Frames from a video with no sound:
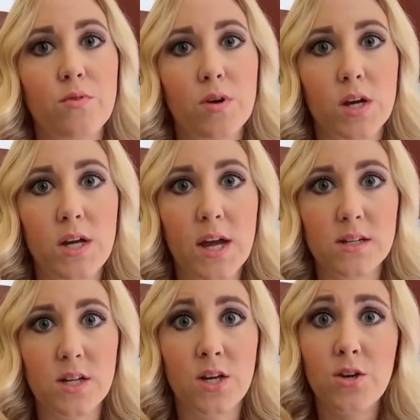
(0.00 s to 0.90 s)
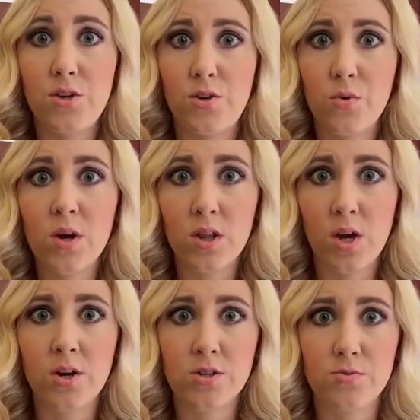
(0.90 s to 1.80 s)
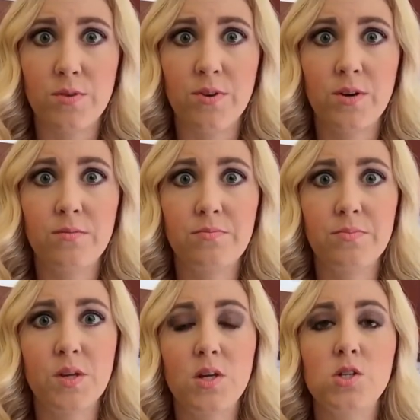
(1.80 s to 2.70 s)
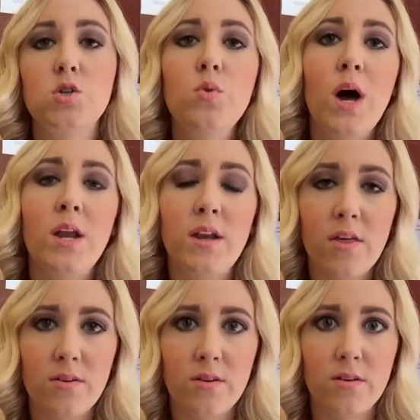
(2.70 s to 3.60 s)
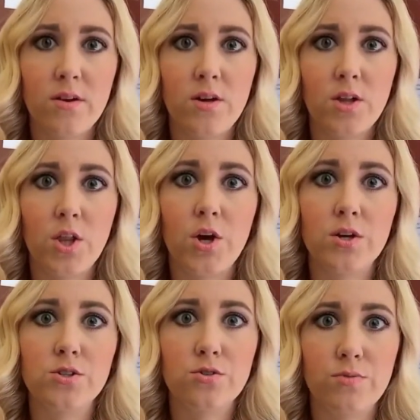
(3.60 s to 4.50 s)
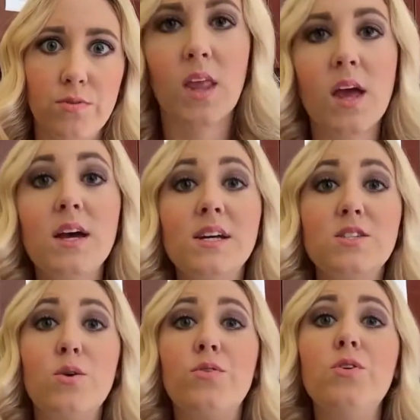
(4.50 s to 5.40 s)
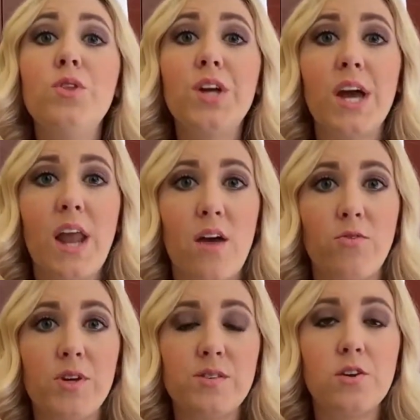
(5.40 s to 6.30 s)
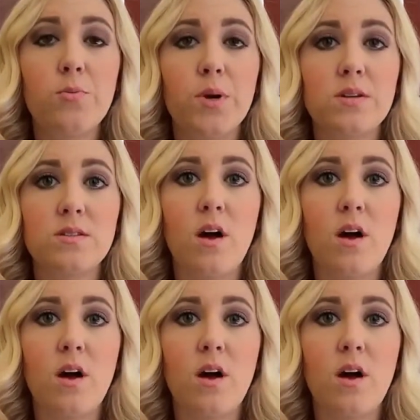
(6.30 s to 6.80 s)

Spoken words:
connecting your large river to another large river. So if you look at every single person